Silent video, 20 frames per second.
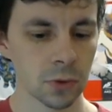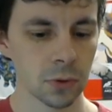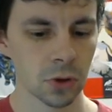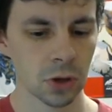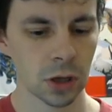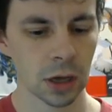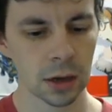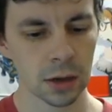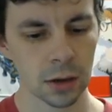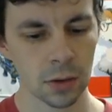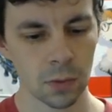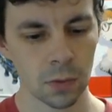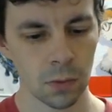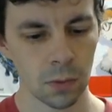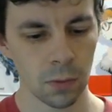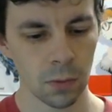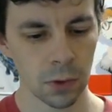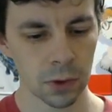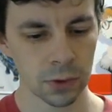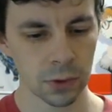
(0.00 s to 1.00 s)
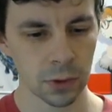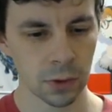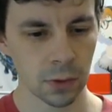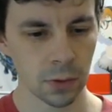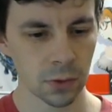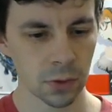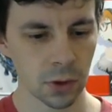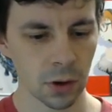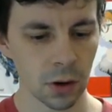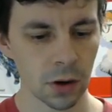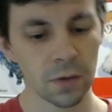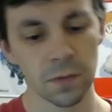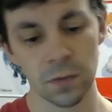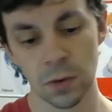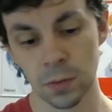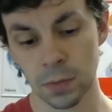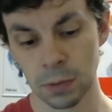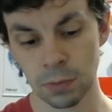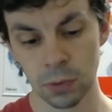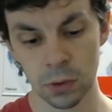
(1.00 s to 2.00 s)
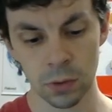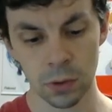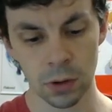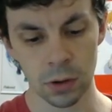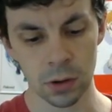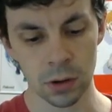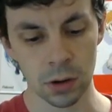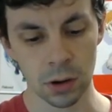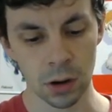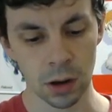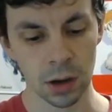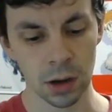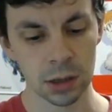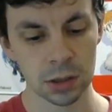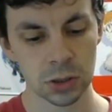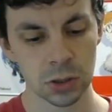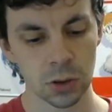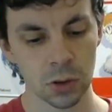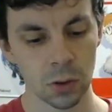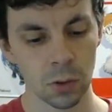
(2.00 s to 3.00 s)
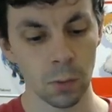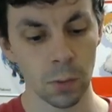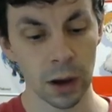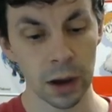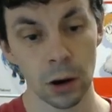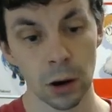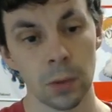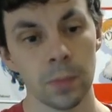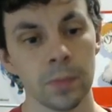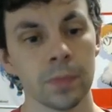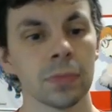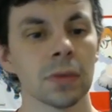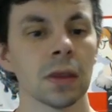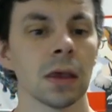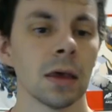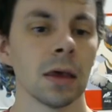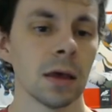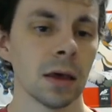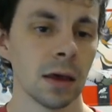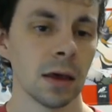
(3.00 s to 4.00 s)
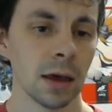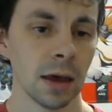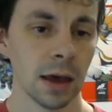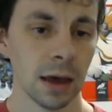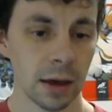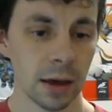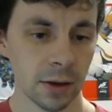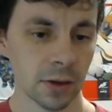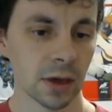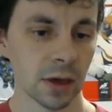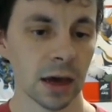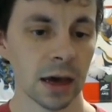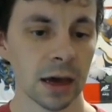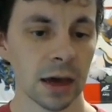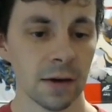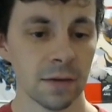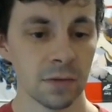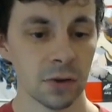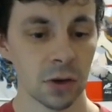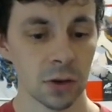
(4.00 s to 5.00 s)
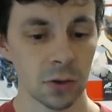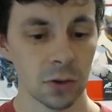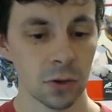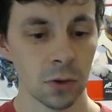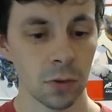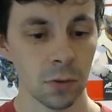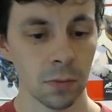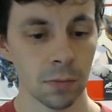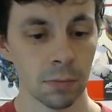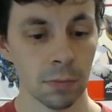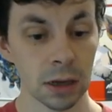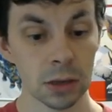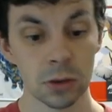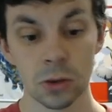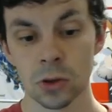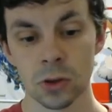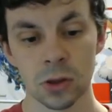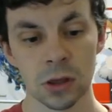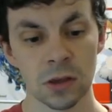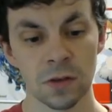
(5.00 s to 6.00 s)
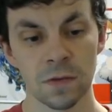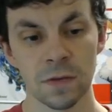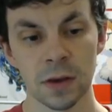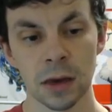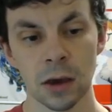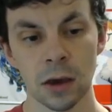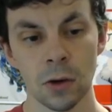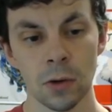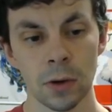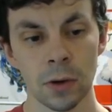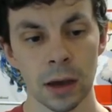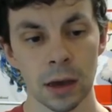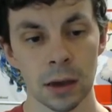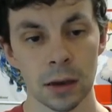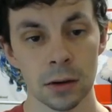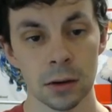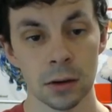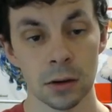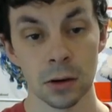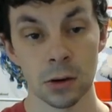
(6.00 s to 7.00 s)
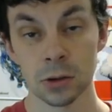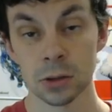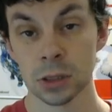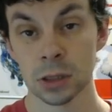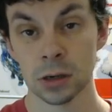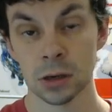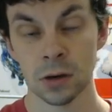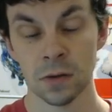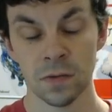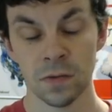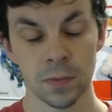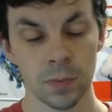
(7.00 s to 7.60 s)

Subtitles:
check what those are for people not aware, as I have just too much video and not enough.